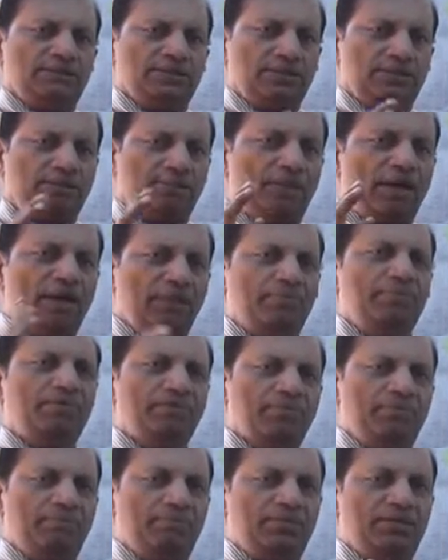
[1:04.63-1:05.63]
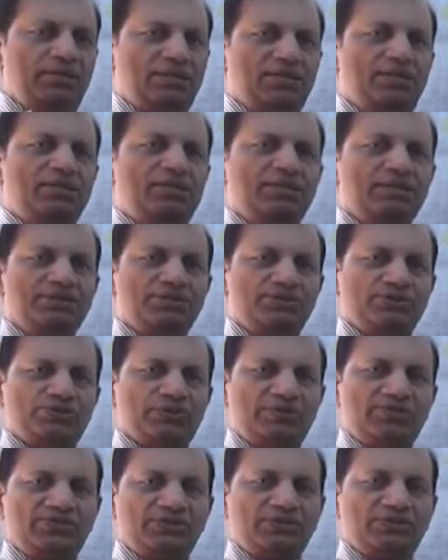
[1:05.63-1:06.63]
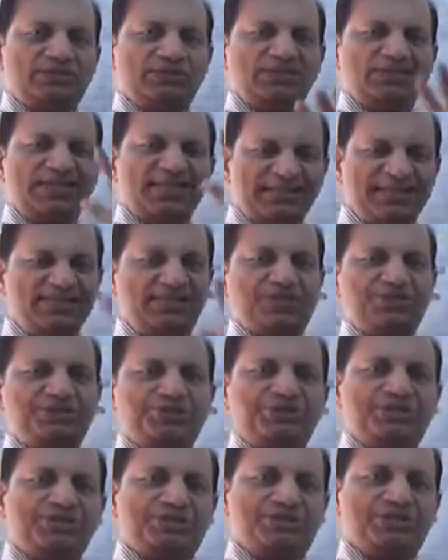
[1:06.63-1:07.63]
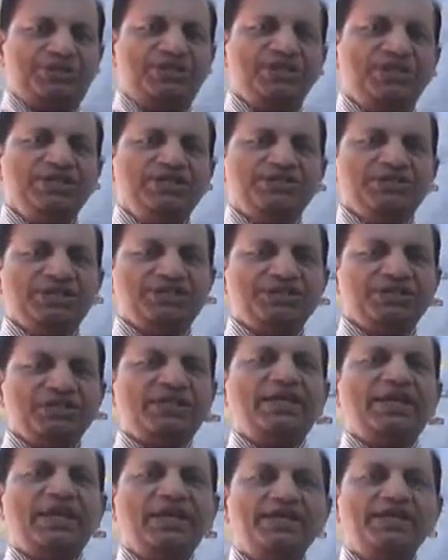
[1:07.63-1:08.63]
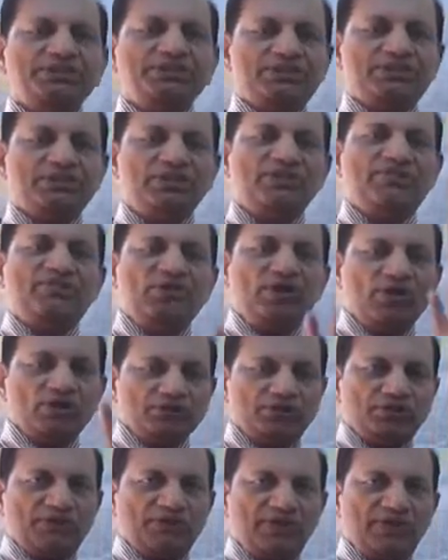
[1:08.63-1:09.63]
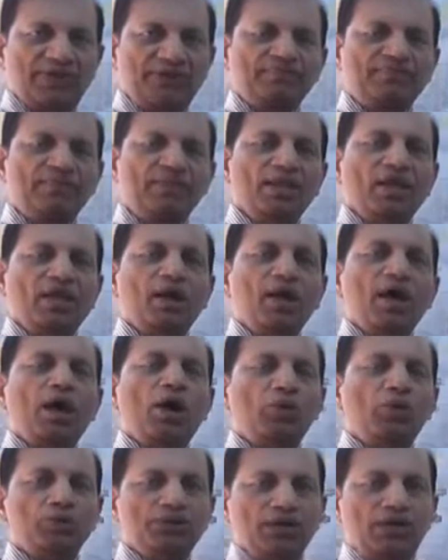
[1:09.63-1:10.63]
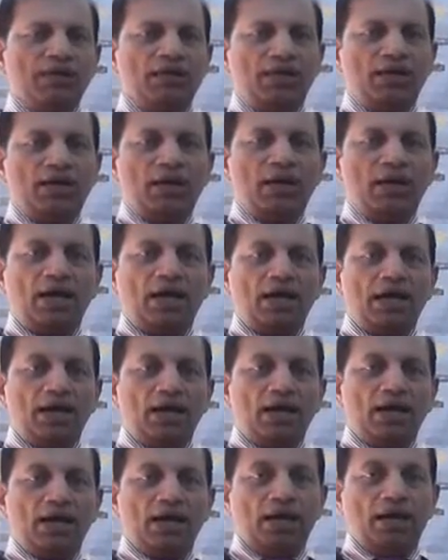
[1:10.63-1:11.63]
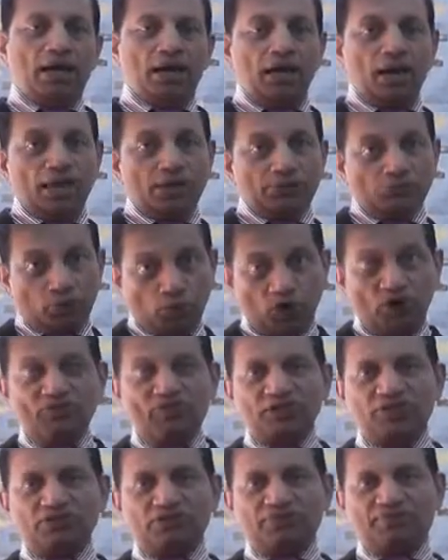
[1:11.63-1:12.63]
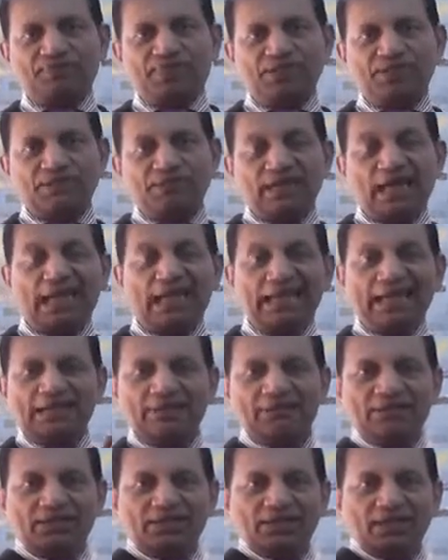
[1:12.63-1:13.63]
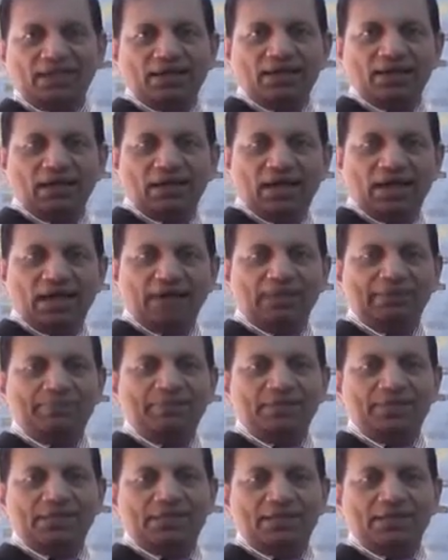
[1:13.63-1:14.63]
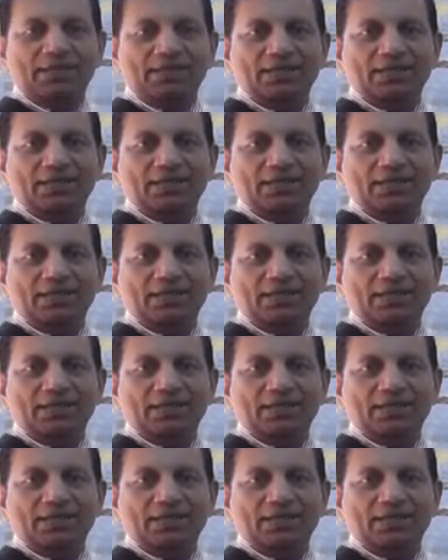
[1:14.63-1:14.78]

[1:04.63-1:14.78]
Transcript: the Bible mainly consists of the 3 sections. Section A is philosophy, how the school philosophy is aligned with the IB